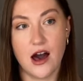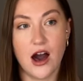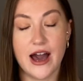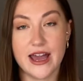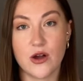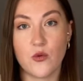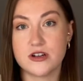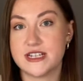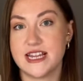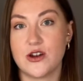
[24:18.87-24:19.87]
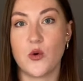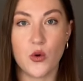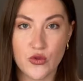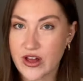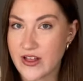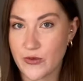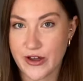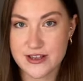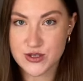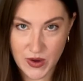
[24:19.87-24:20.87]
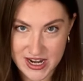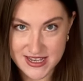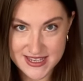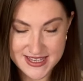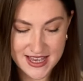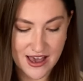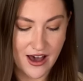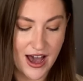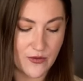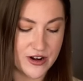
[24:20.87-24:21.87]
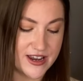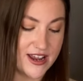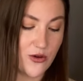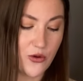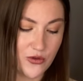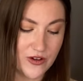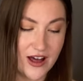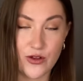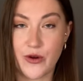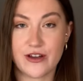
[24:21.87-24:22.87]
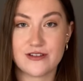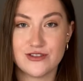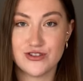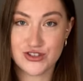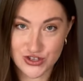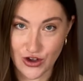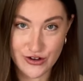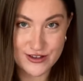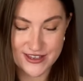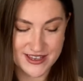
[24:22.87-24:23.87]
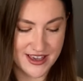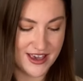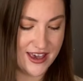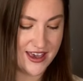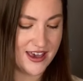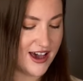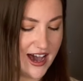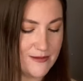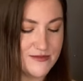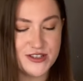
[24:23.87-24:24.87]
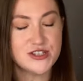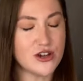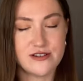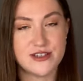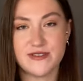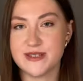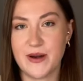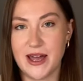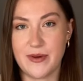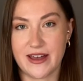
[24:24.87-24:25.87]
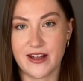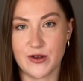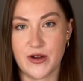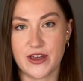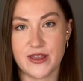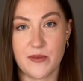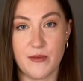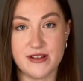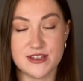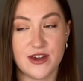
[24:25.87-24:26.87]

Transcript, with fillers: I want to knit all the color work sweaters. I want to knit all the color work socks. I'm so, so inspired by color work at the moment.